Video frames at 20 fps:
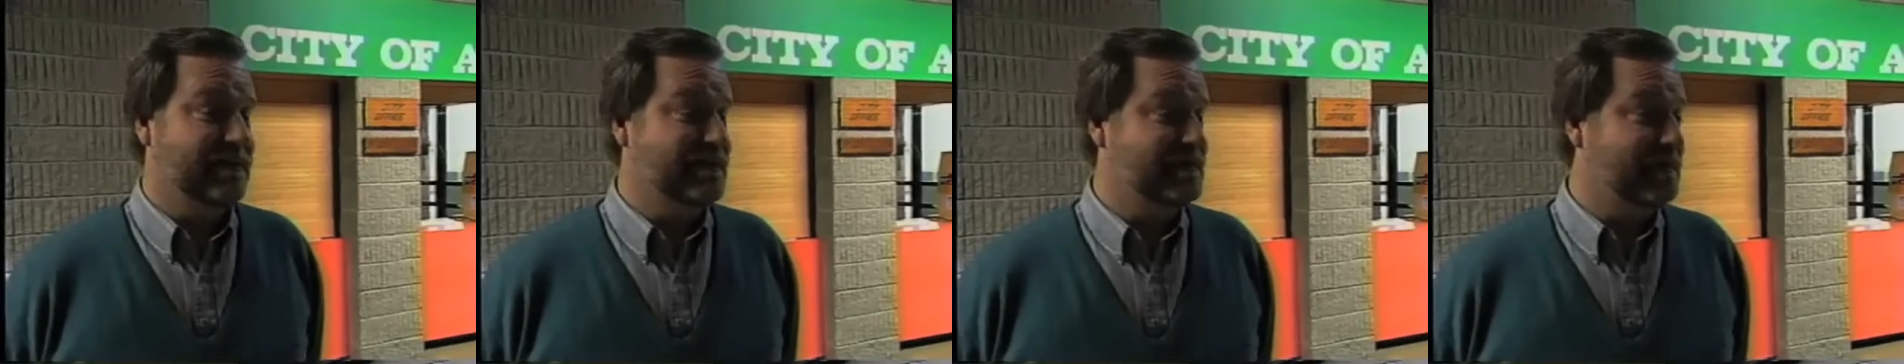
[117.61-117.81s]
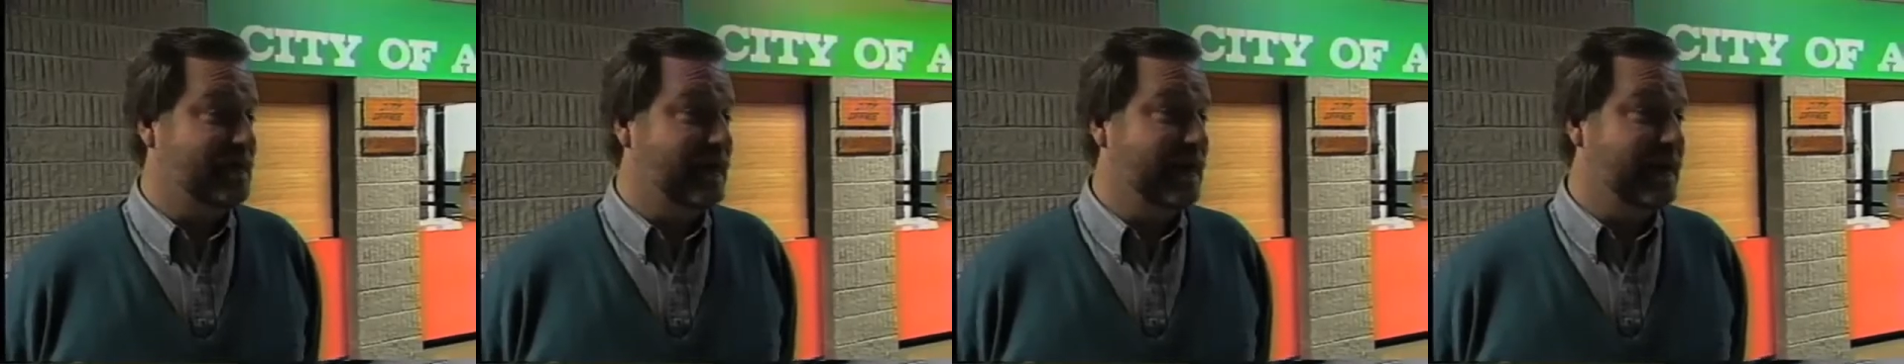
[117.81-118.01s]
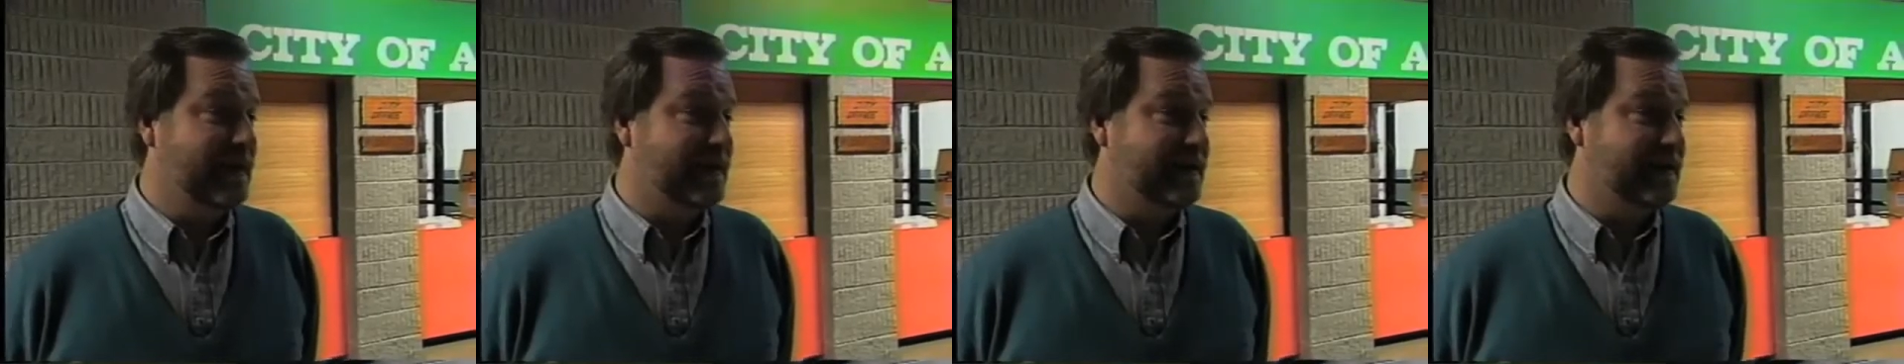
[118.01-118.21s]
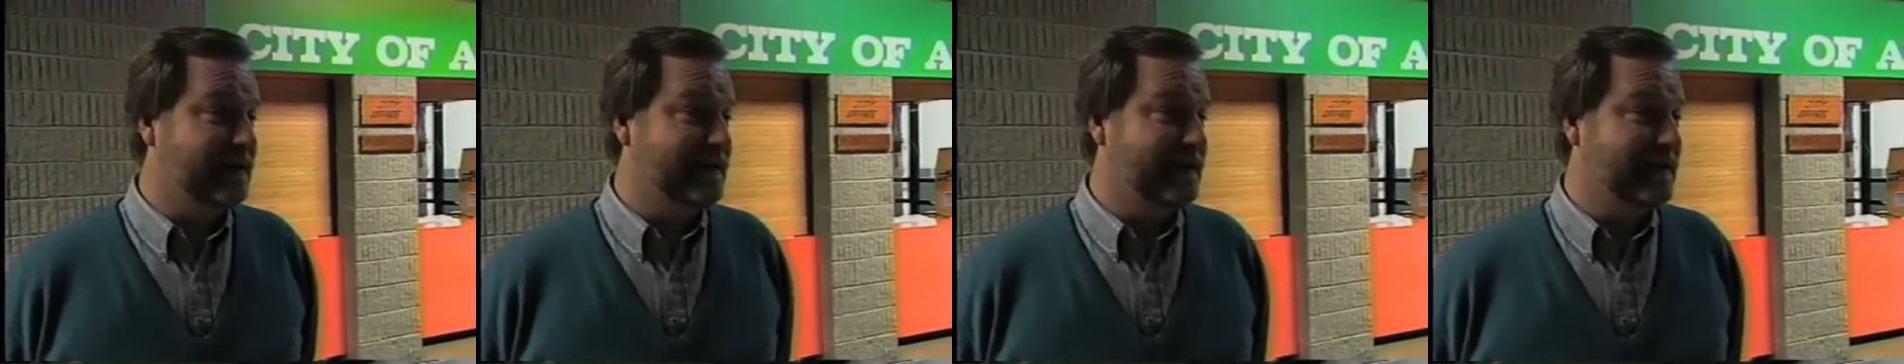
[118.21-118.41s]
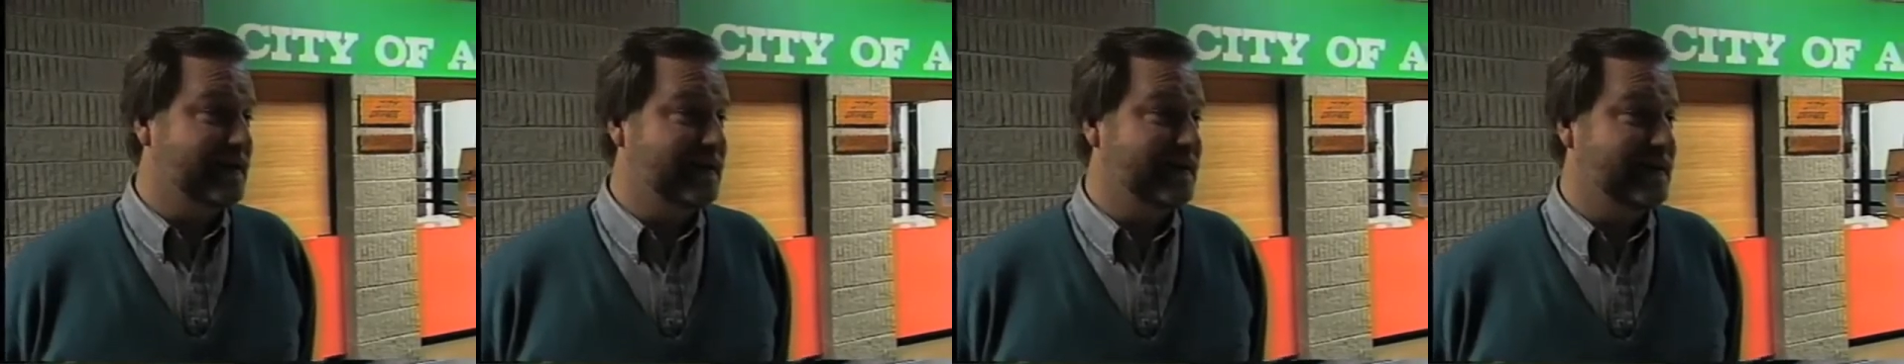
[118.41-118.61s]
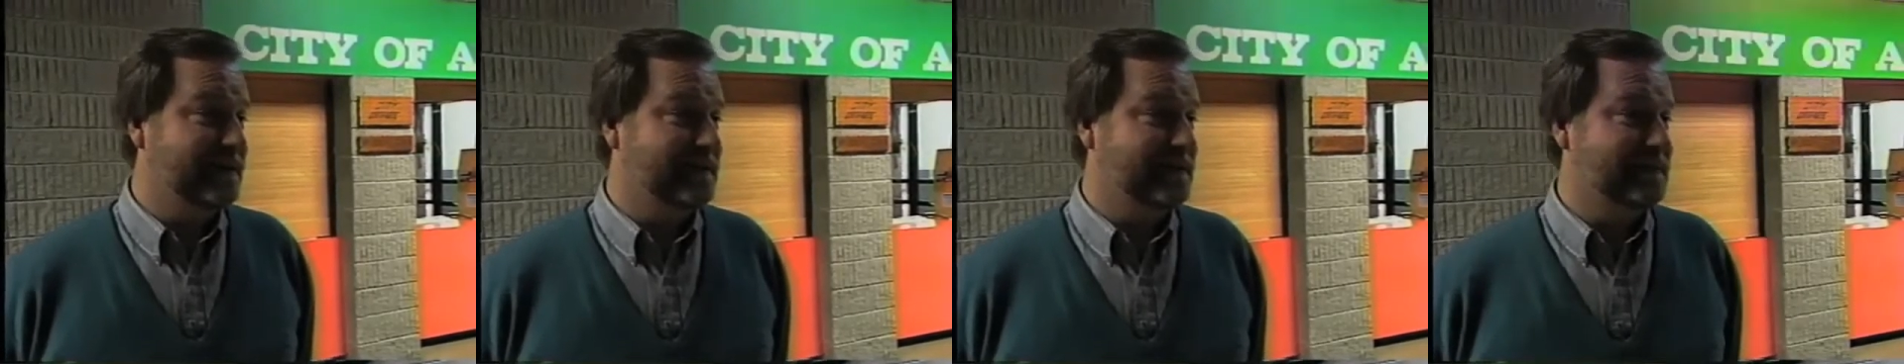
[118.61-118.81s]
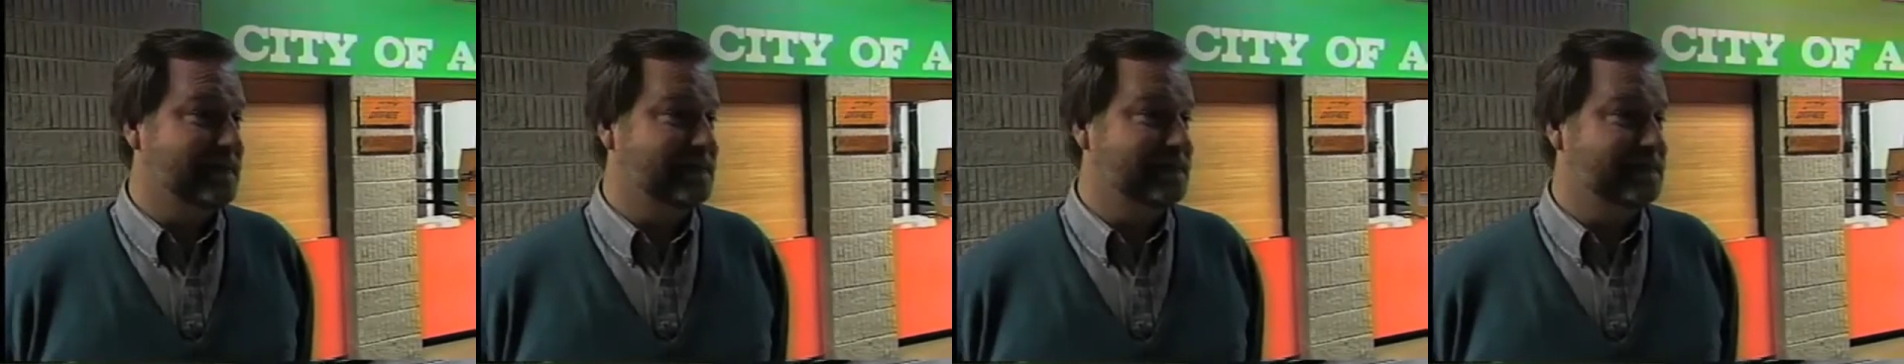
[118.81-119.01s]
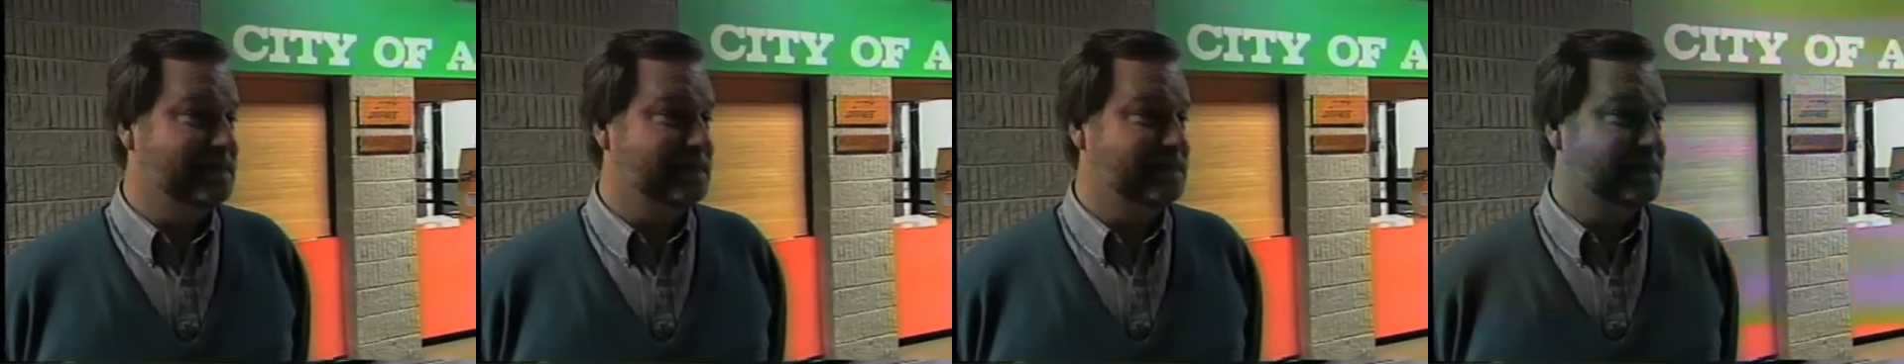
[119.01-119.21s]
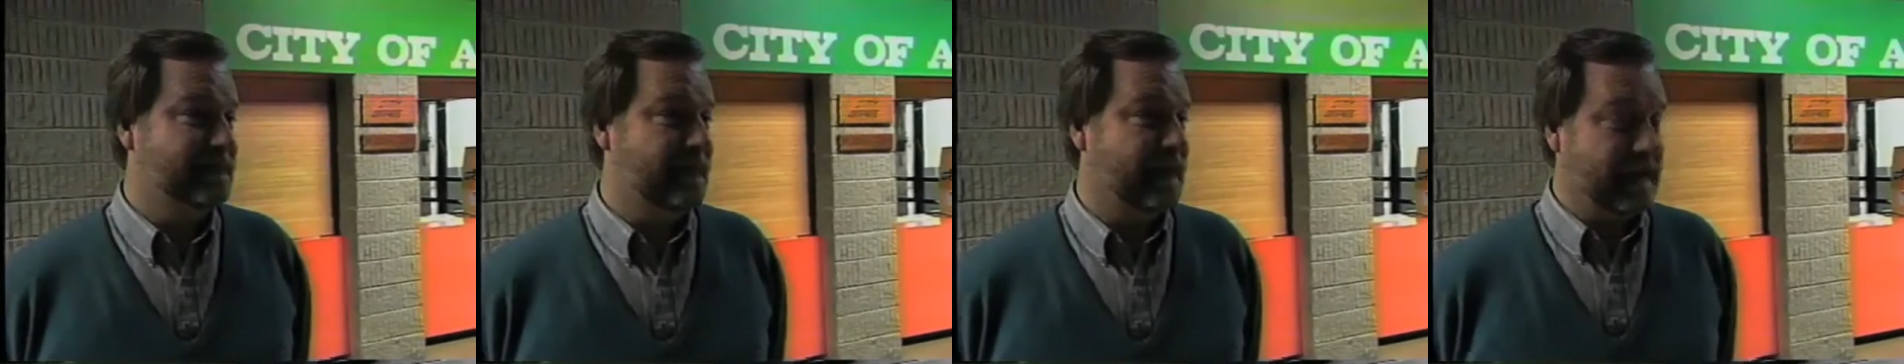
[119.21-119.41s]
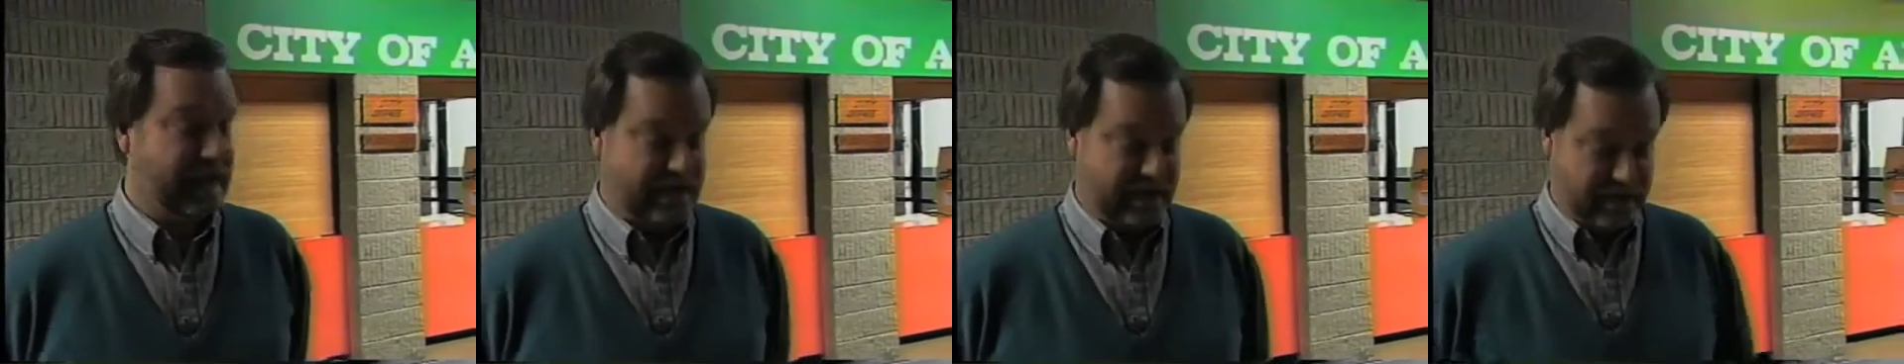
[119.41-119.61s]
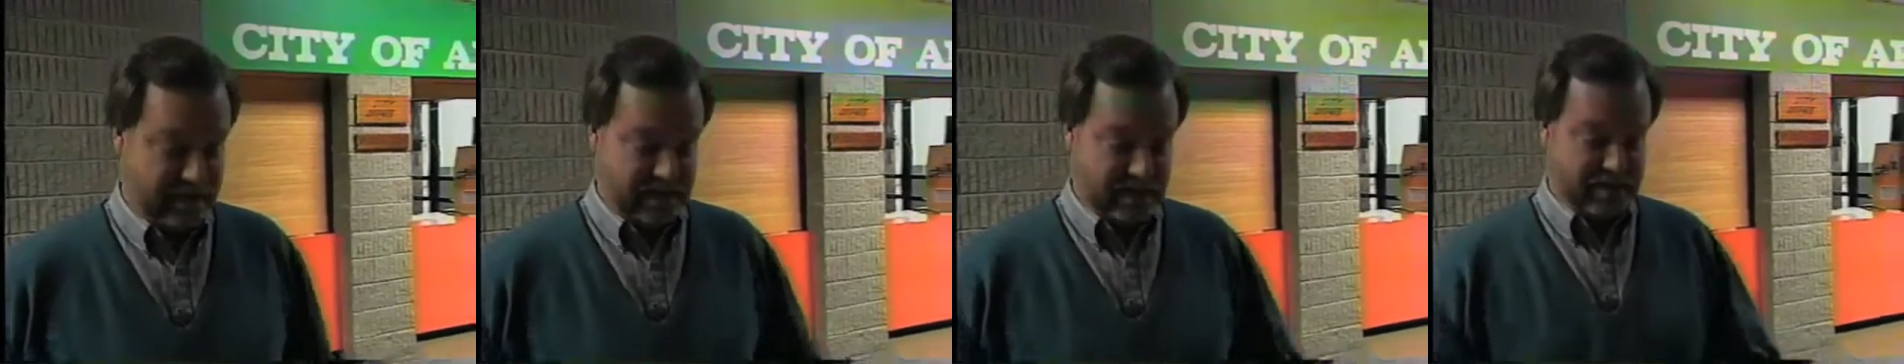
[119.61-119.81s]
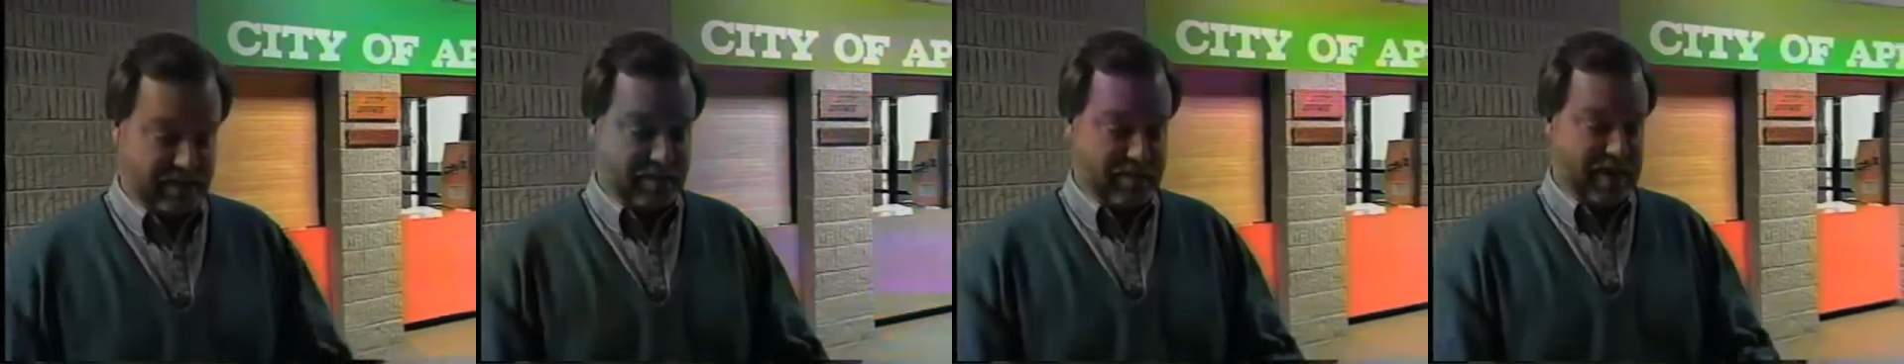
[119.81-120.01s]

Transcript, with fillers: To display it, like a,